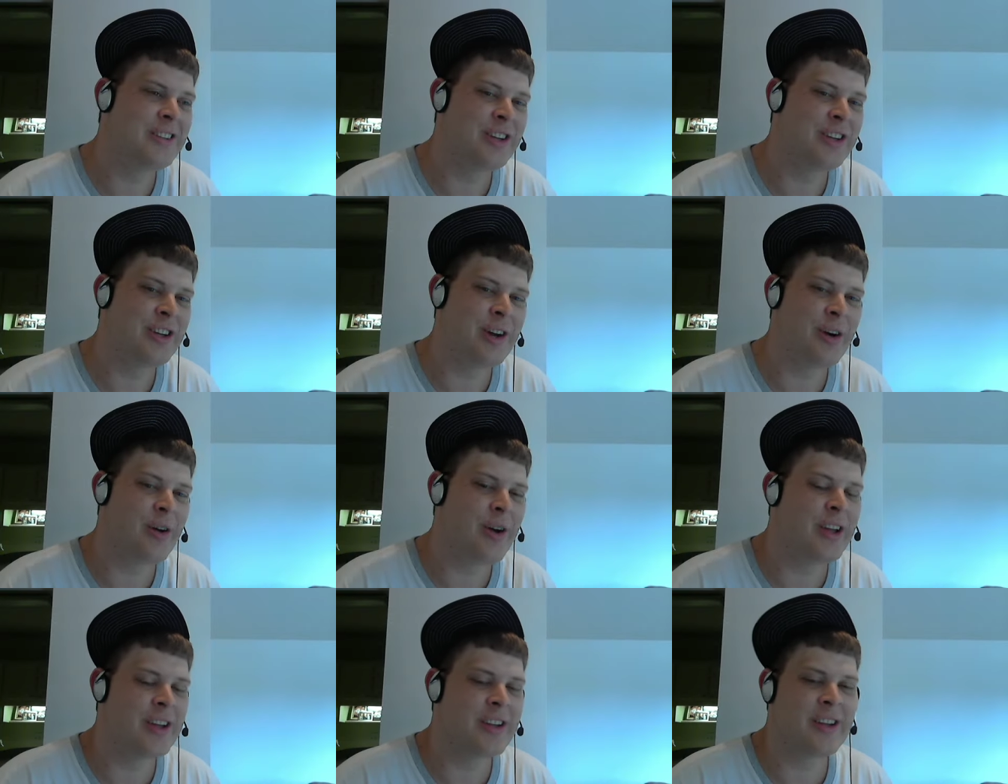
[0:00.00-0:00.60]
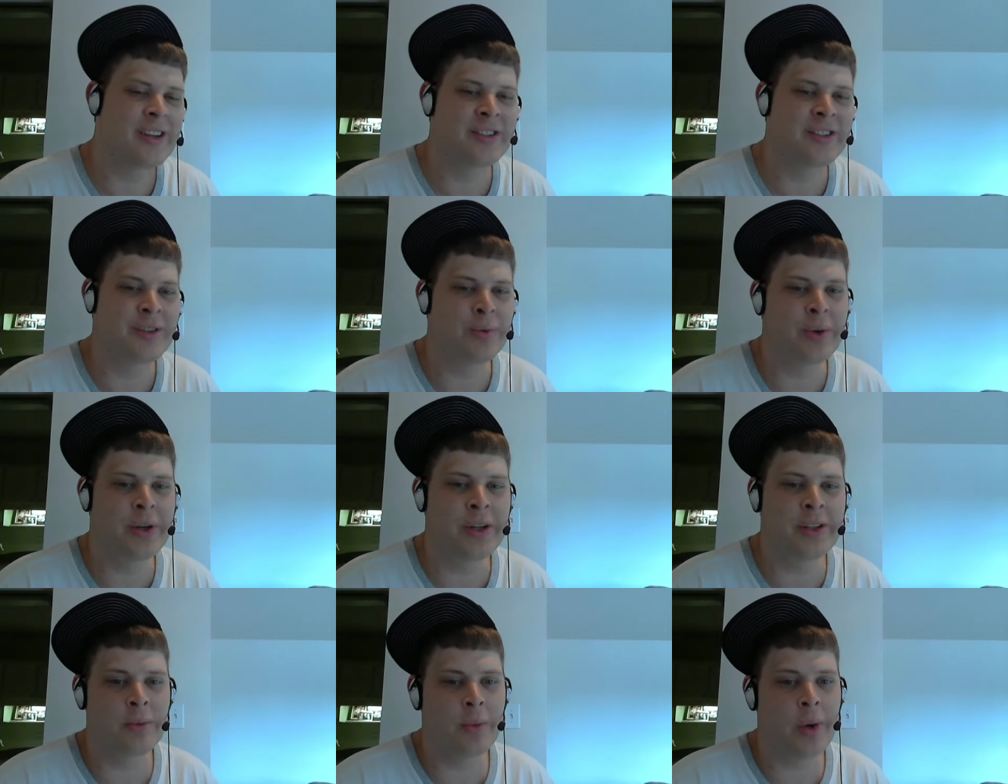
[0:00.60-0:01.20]
you know, is the
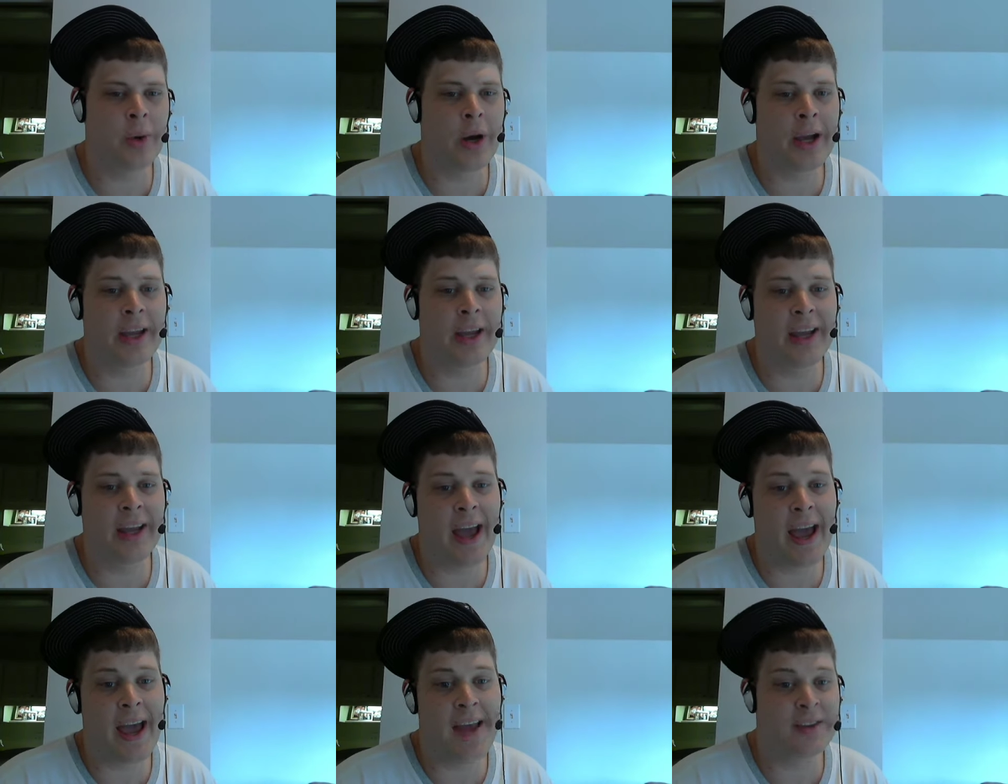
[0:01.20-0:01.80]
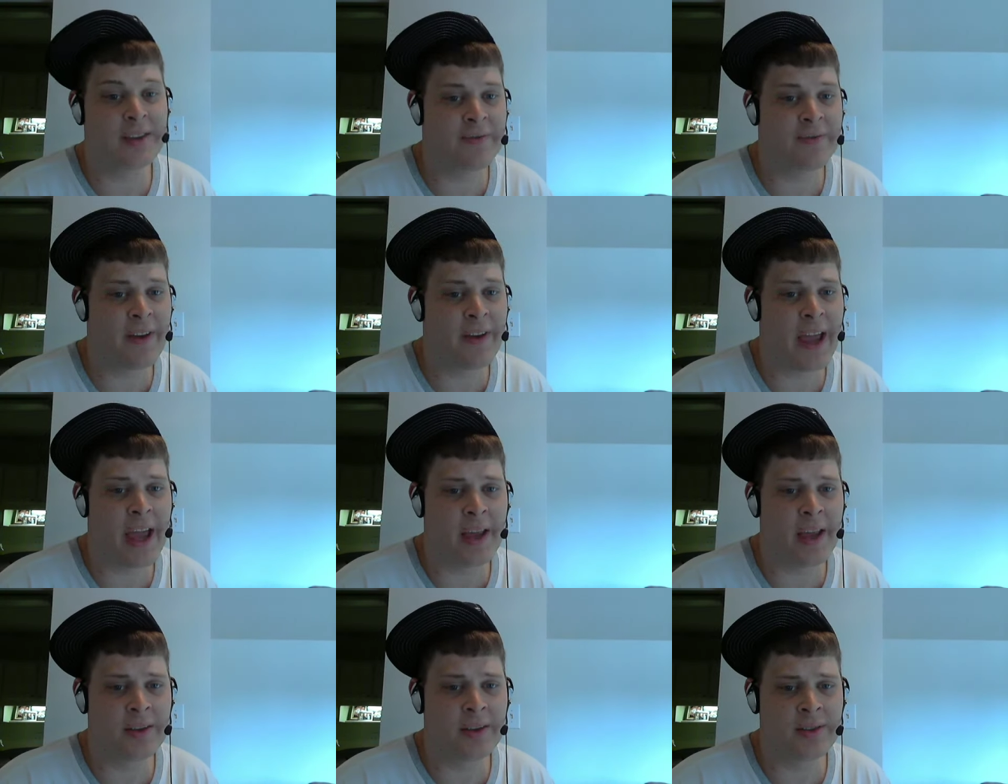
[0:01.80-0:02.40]
reason why he has
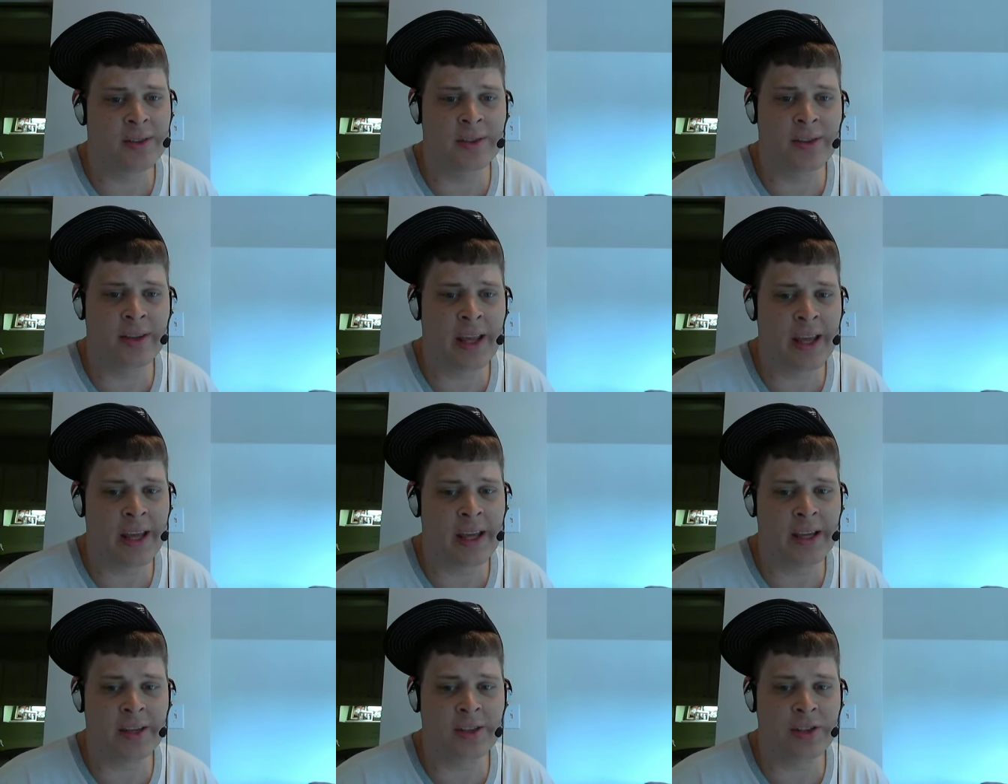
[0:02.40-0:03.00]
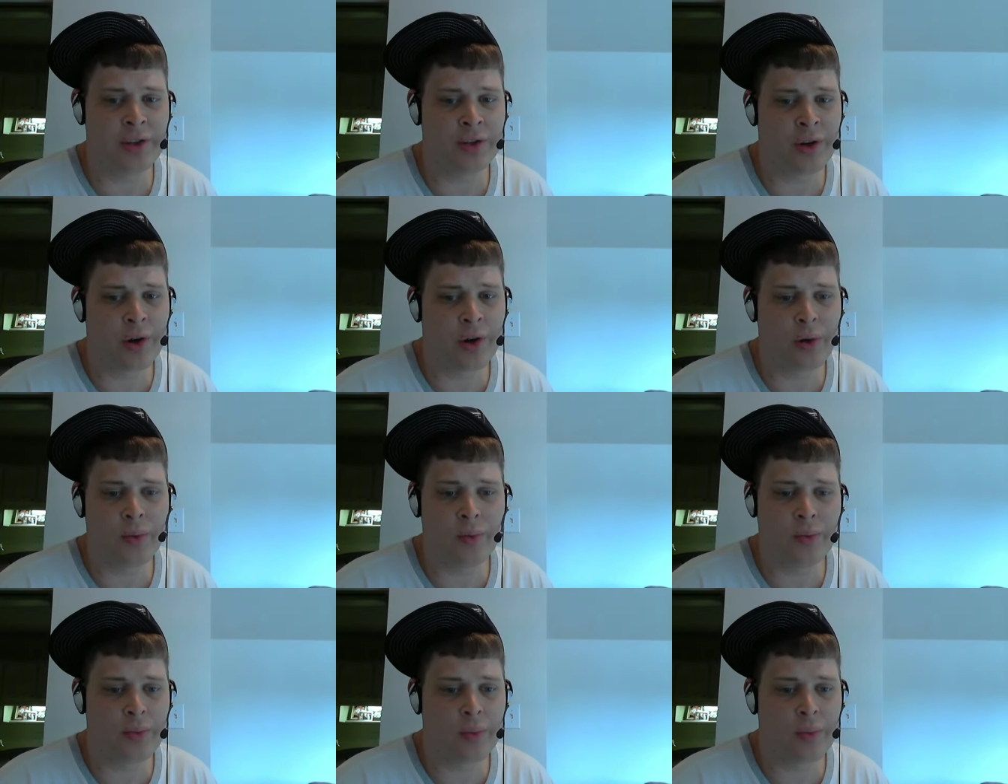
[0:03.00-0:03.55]
fans and things, you know.